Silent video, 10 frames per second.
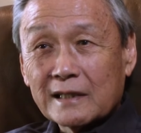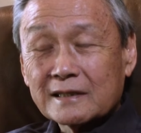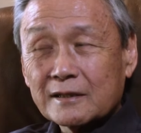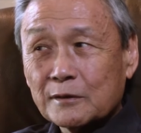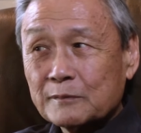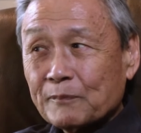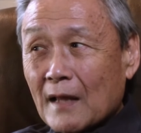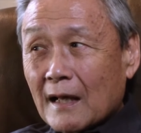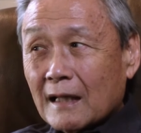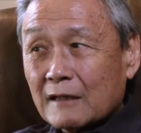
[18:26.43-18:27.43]
And so
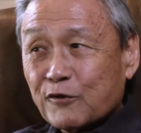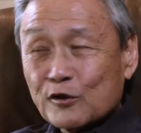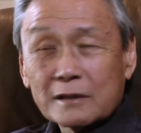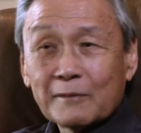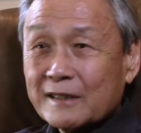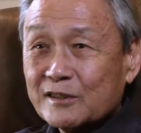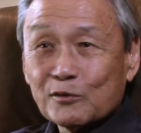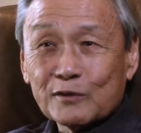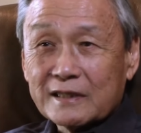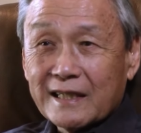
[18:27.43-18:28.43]
the first semester
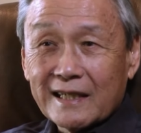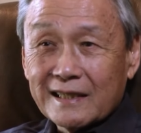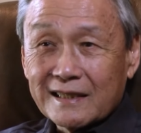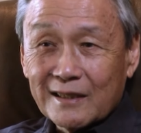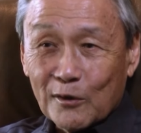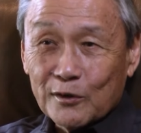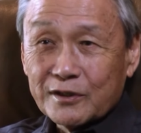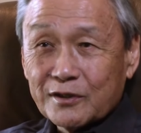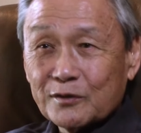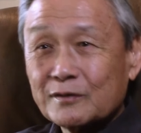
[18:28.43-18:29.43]
was getting to know the
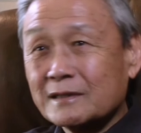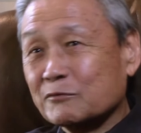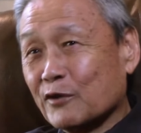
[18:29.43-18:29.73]
students,